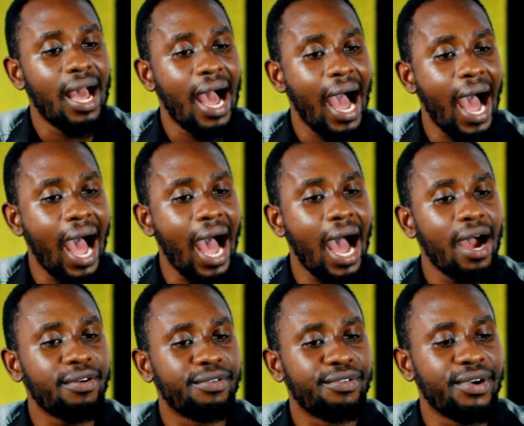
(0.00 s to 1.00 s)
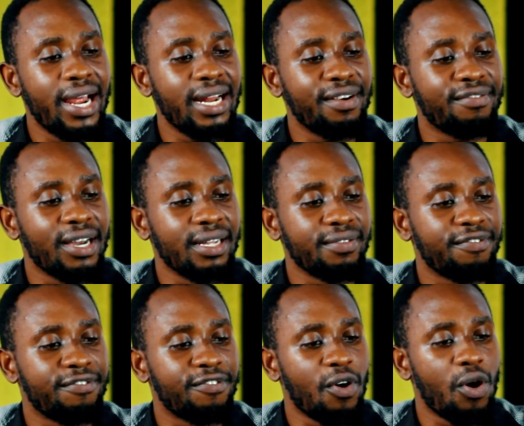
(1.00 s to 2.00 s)
are relevant
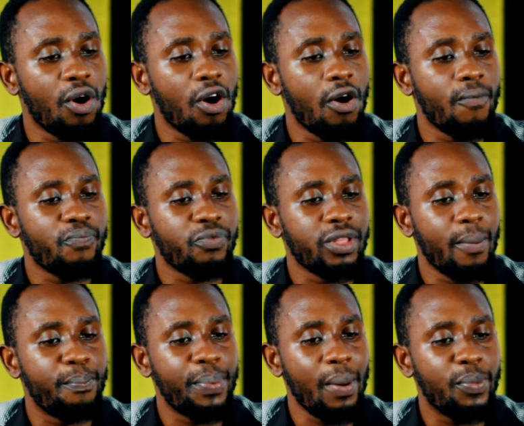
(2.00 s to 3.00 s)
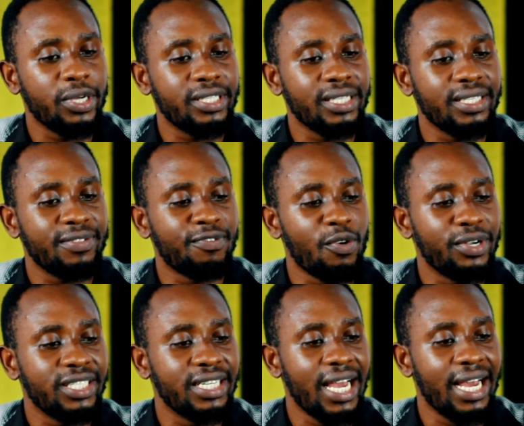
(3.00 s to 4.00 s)
for the purposes for
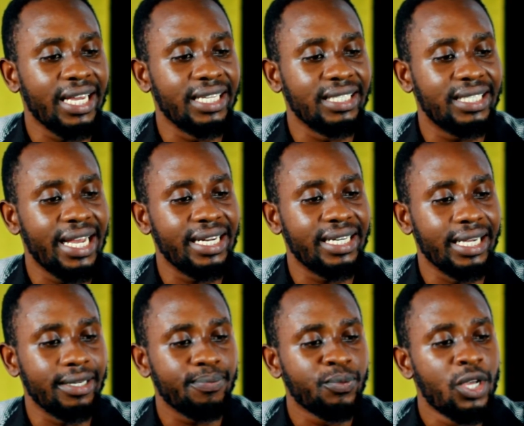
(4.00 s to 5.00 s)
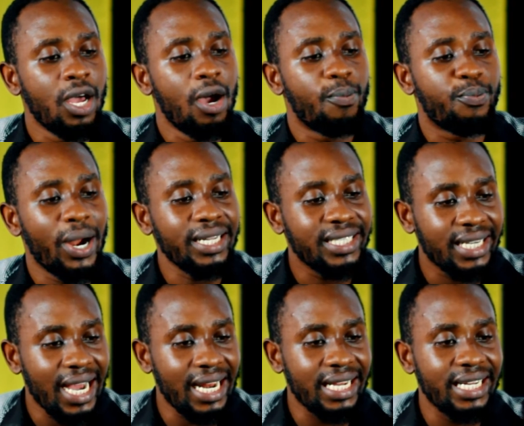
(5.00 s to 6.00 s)
which they are intended.
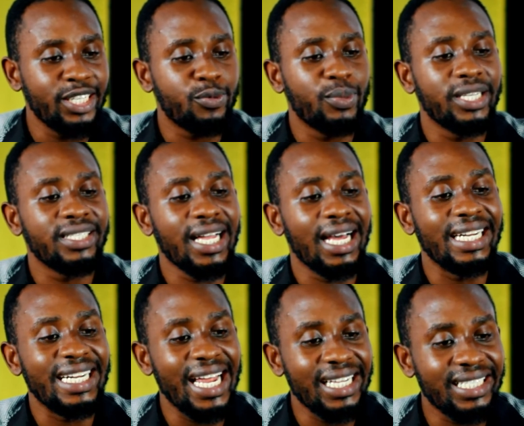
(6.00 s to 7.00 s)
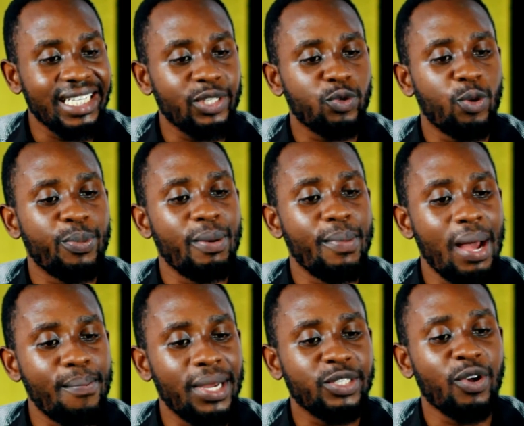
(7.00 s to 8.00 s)
Practically, this means that nurses will be
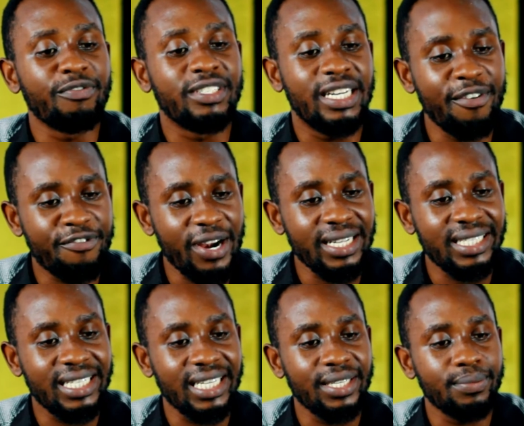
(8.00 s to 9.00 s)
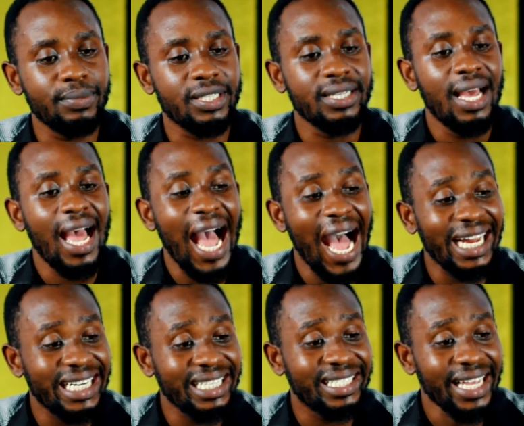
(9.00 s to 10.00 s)
members of different teams at
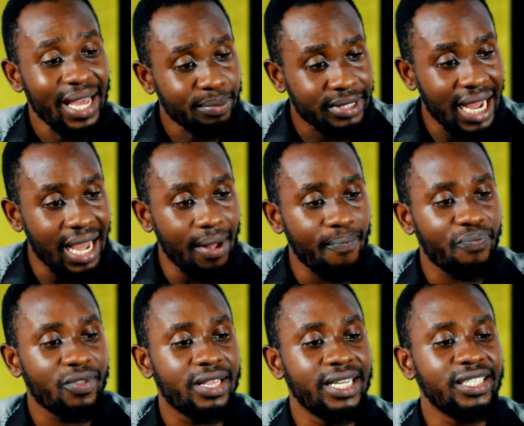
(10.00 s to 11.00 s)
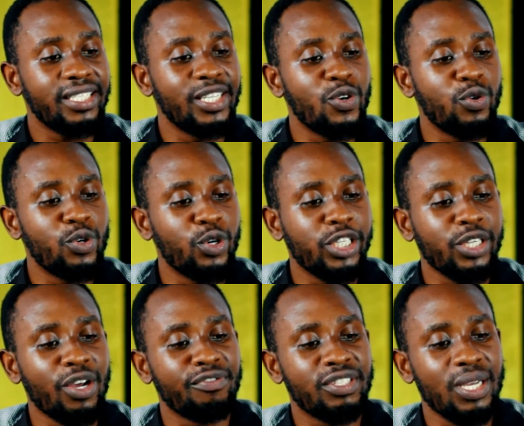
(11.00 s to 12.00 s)
the same time. This new notion
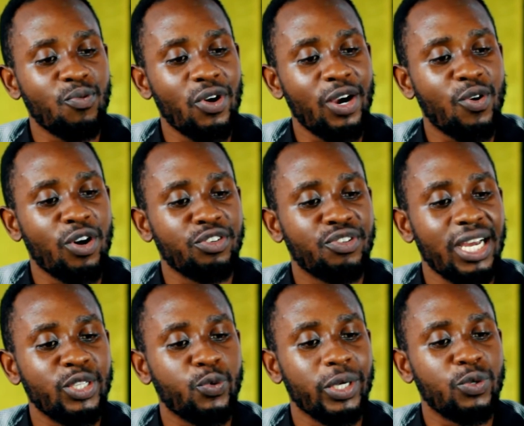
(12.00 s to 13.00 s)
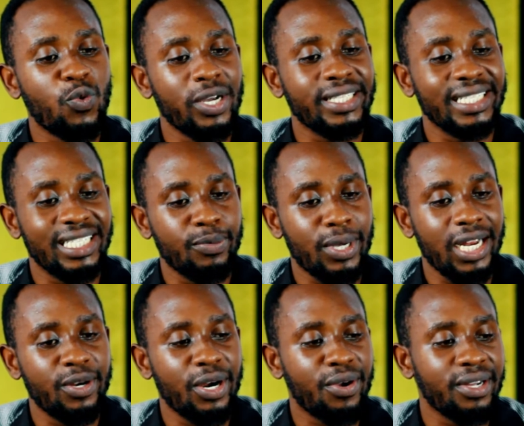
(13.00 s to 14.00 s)
of teamwork contrasts with what is
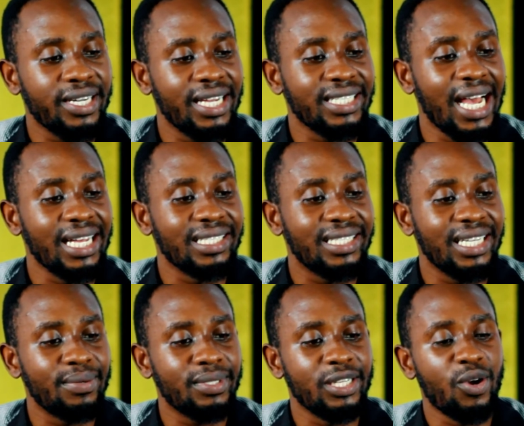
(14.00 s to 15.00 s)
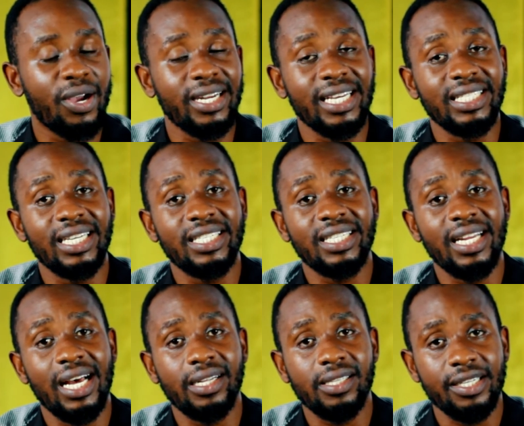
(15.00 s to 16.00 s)
typically recognized as teams in
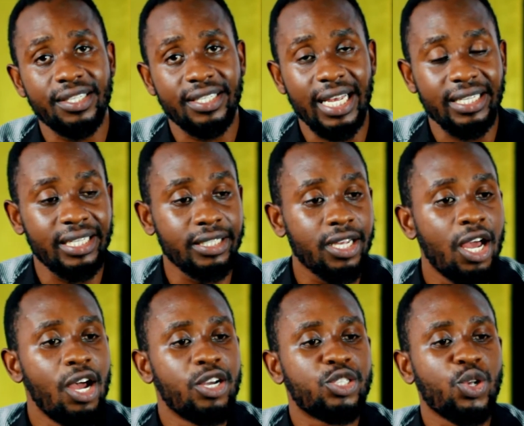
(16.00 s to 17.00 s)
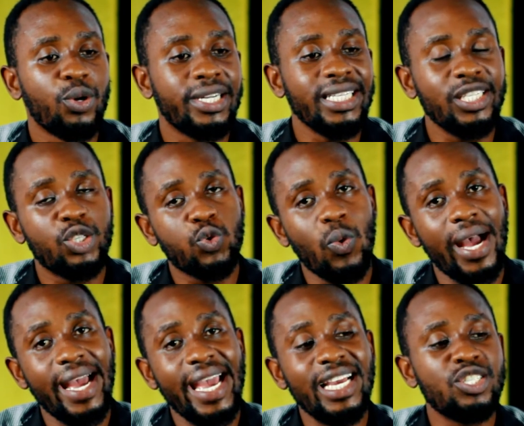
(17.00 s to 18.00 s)
organizational settings. So this is
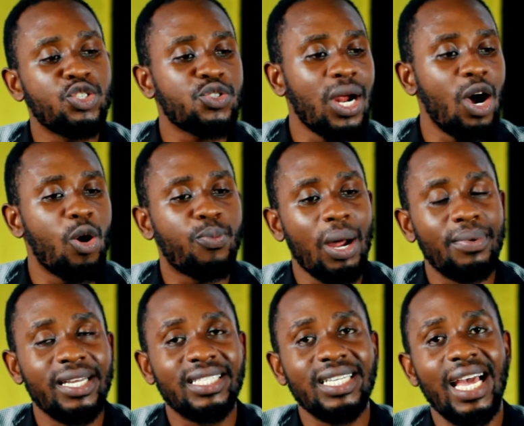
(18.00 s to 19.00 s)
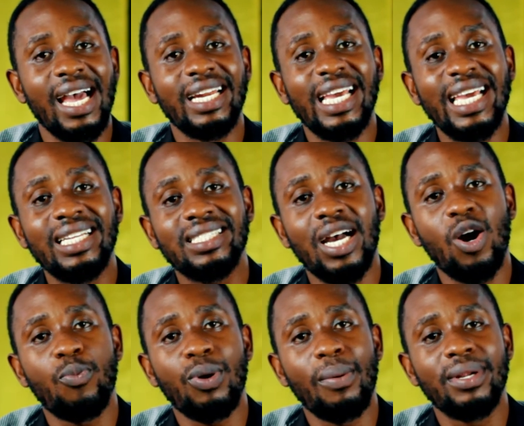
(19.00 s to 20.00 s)
where intraoperability and
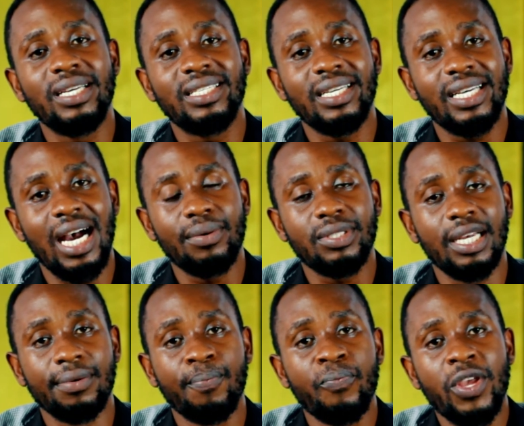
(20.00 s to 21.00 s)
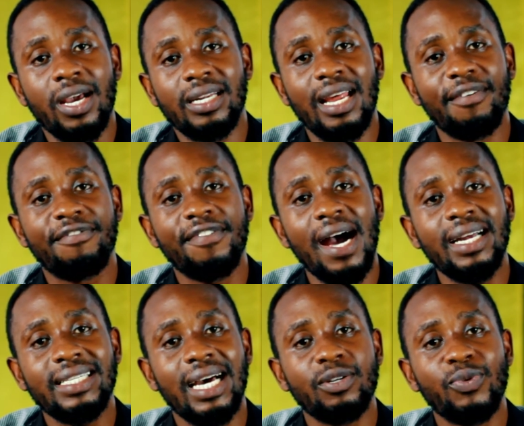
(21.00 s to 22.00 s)
interoperability comes in. The fact
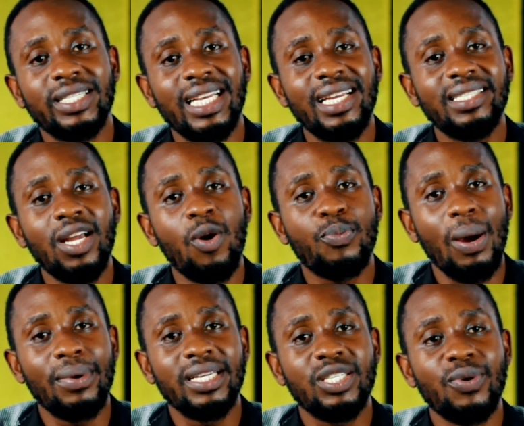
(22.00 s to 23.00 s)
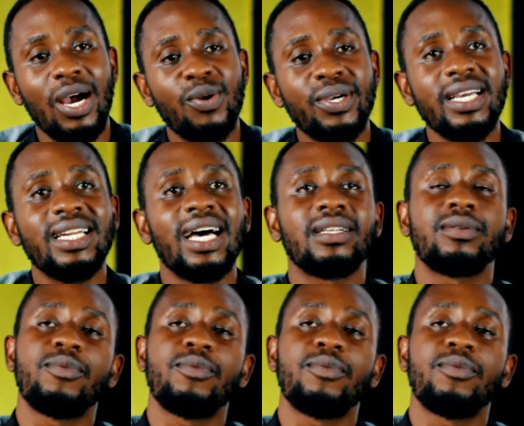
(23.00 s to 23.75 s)
that with interoperability, we are looking at